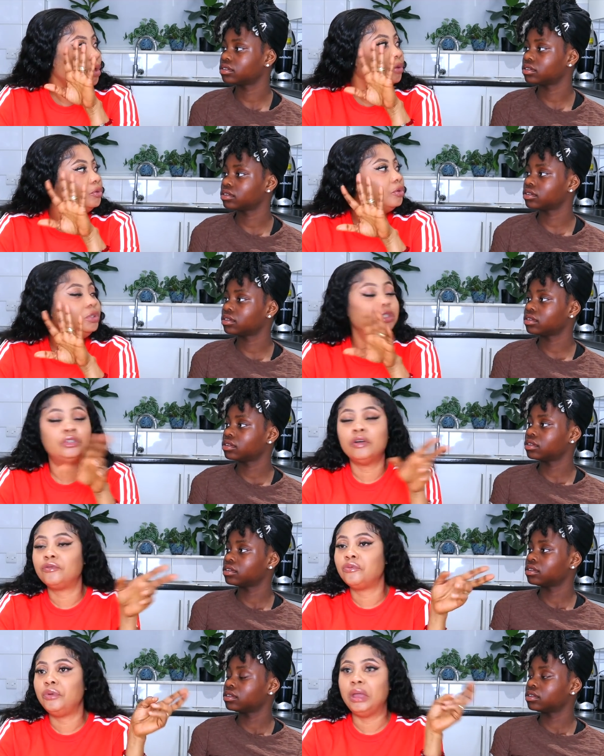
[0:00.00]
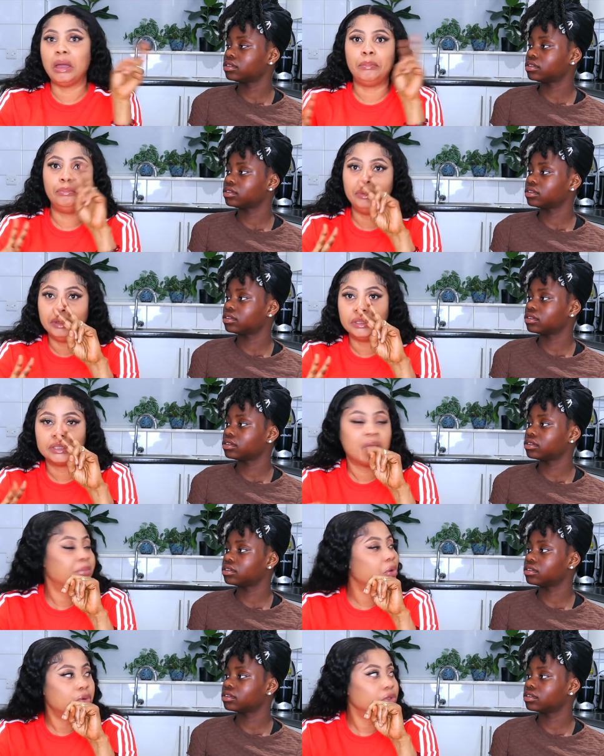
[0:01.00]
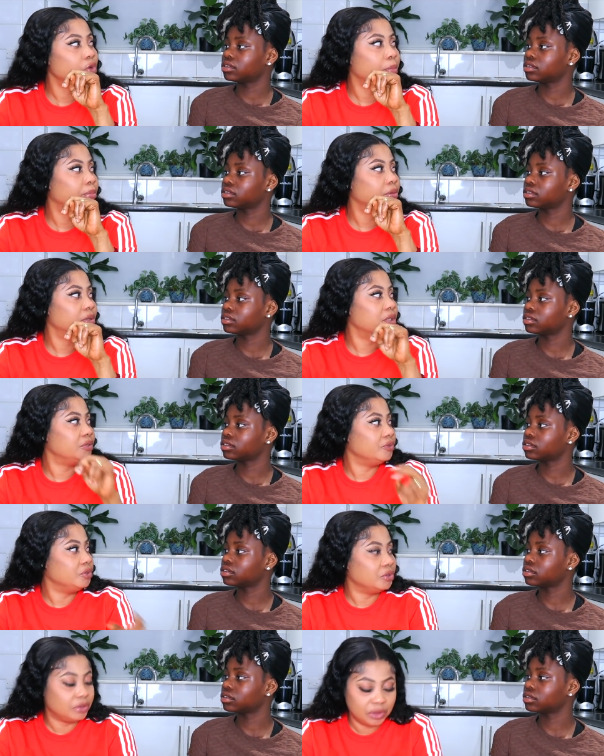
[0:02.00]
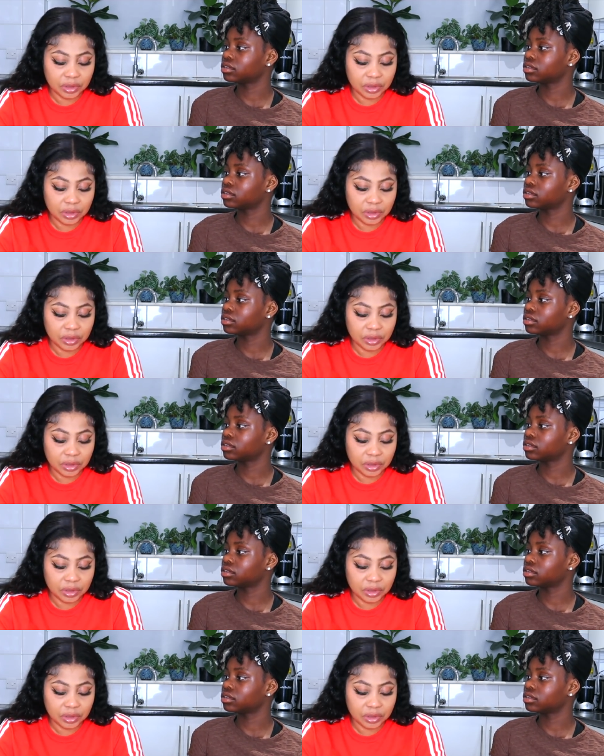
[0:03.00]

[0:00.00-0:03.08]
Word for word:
Speaker 1: no need of we are please. I'm not going to upload this